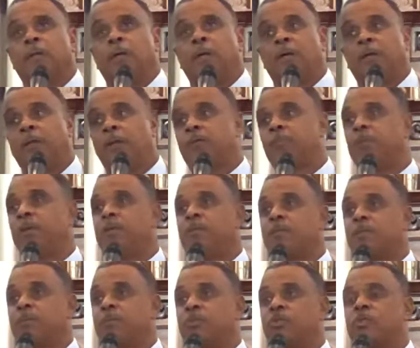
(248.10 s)
Uh, there's been
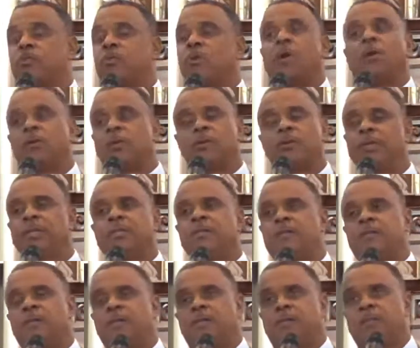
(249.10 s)
some strong
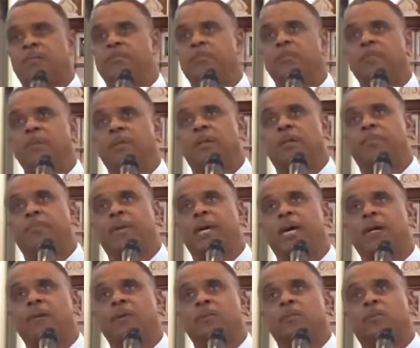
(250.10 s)
criticism
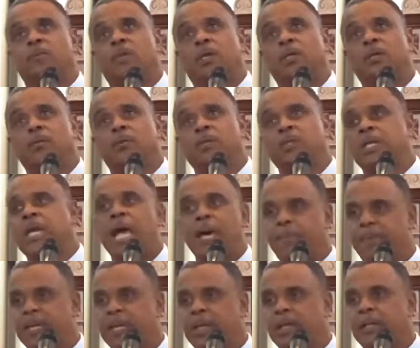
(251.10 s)
about what was
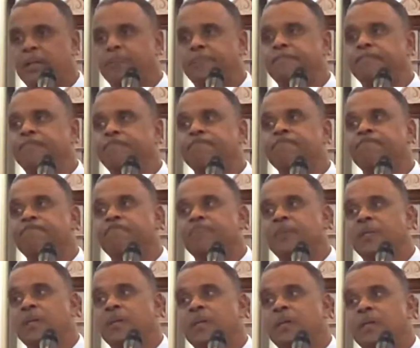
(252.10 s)
happening.
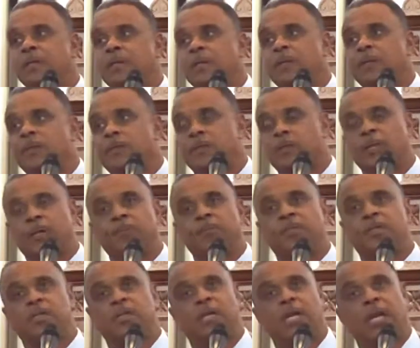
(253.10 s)

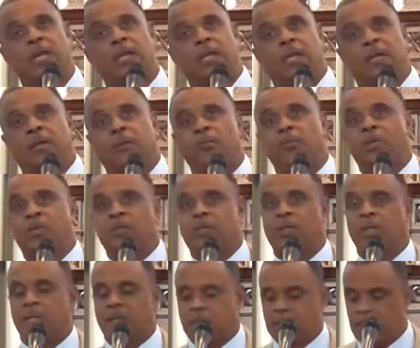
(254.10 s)
Some say that it was
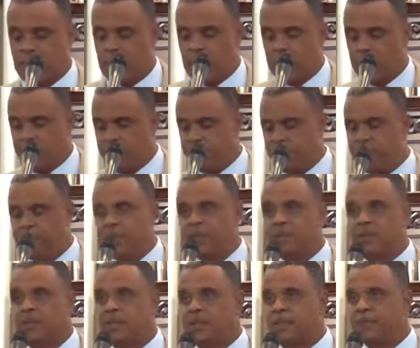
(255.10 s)
just a
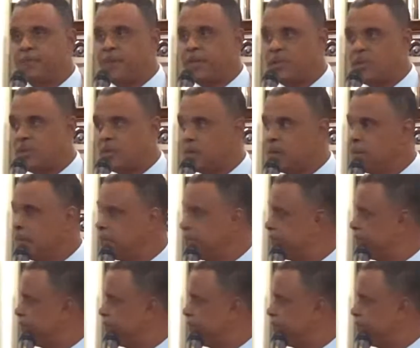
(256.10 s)
business venture